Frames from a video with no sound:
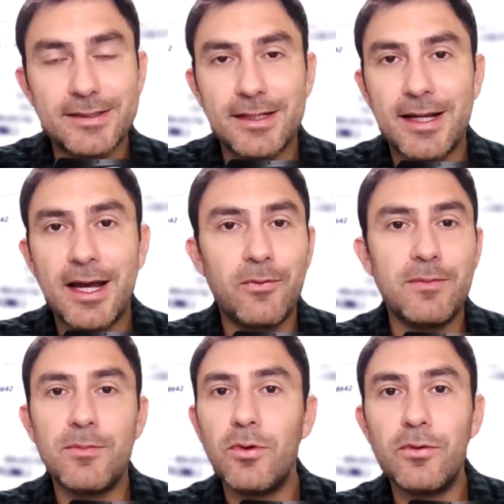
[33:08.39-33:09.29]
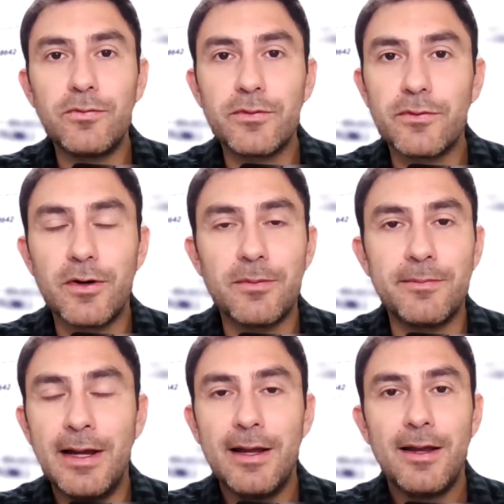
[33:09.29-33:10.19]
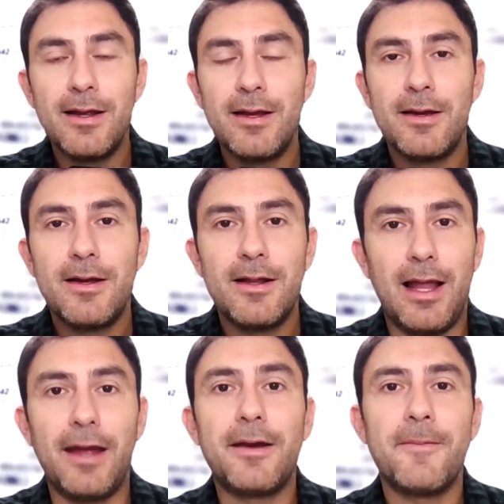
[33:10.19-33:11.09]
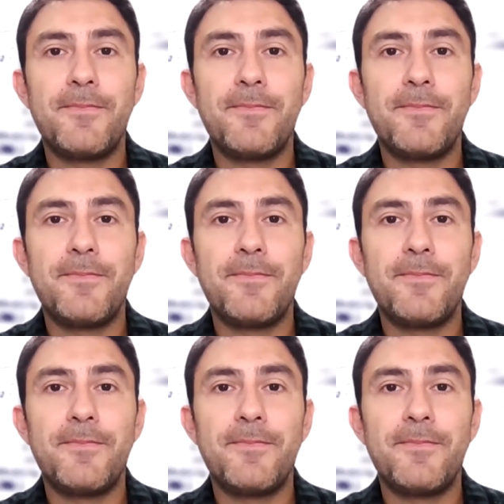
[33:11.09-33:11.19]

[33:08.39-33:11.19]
and how we moved from like